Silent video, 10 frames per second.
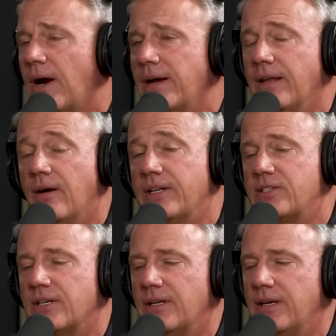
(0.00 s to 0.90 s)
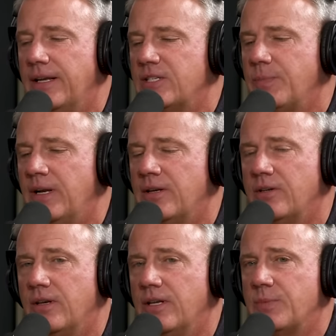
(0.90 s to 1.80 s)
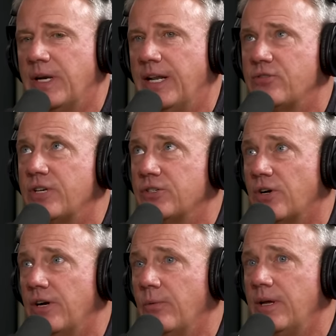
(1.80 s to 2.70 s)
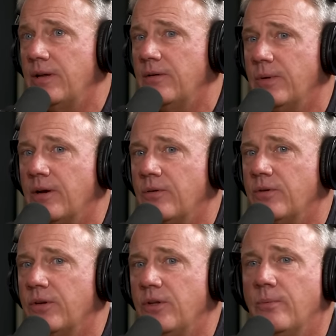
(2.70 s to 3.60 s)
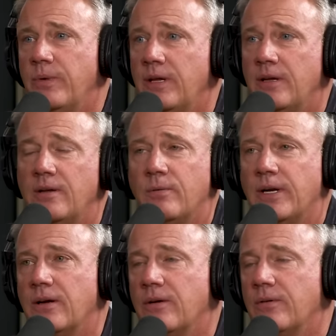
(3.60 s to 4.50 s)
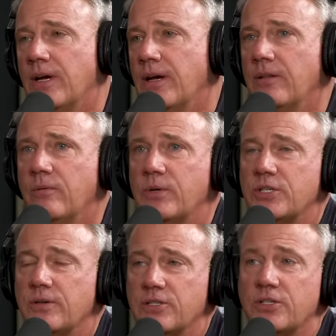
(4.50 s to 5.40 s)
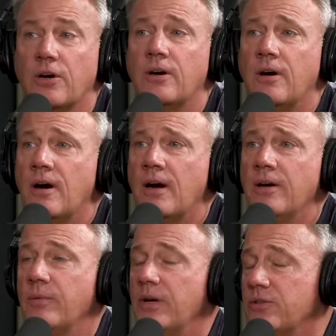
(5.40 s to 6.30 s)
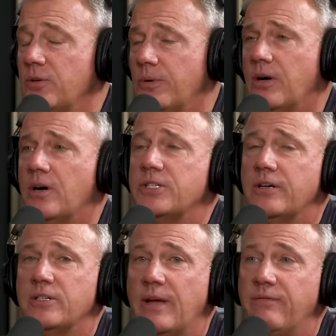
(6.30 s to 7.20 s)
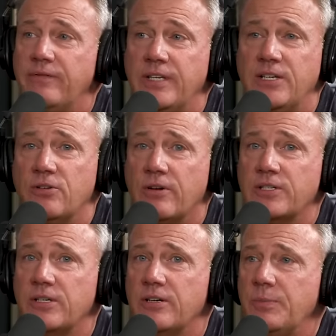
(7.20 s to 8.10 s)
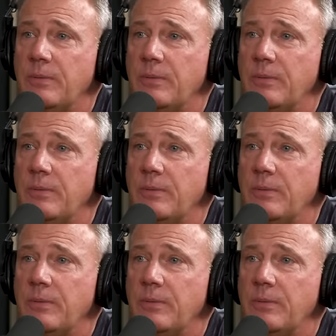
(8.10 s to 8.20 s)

Right. No, it's been an interesting journey. We own UMP, which is Dirt Car, and mm-hmm. we have Super Dirt Car Series. We have 15 touring series.